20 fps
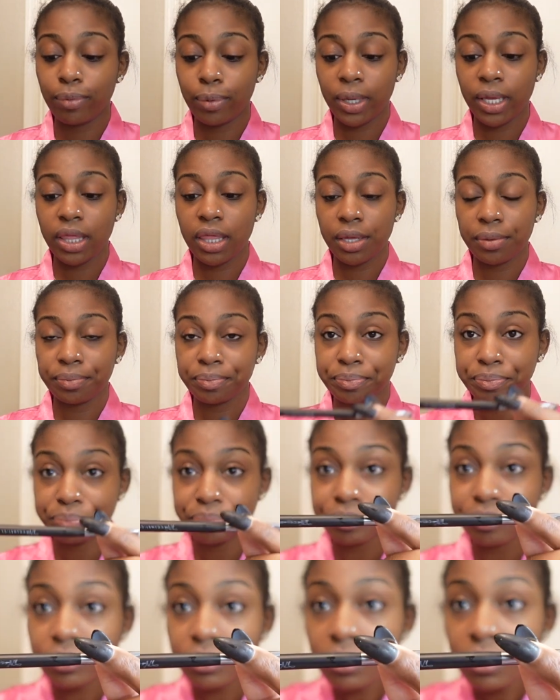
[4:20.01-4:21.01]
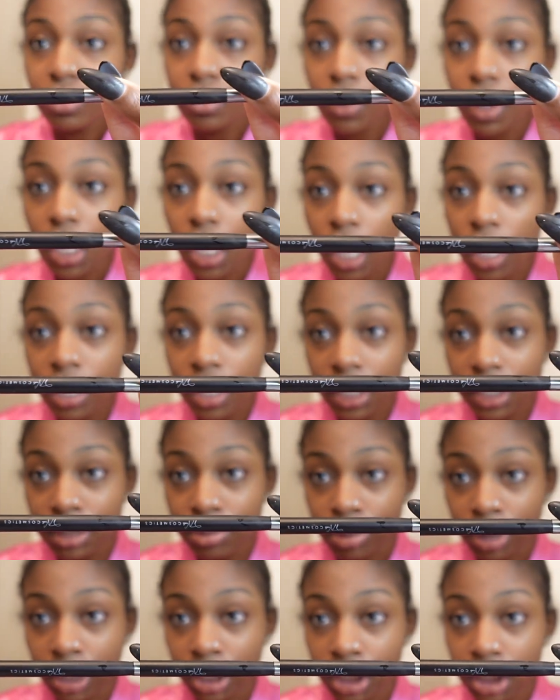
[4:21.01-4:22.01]
with this
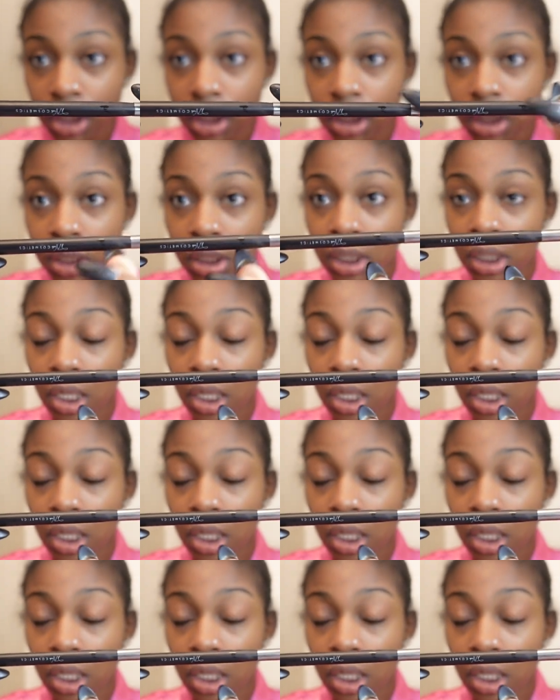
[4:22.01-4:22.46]
brush.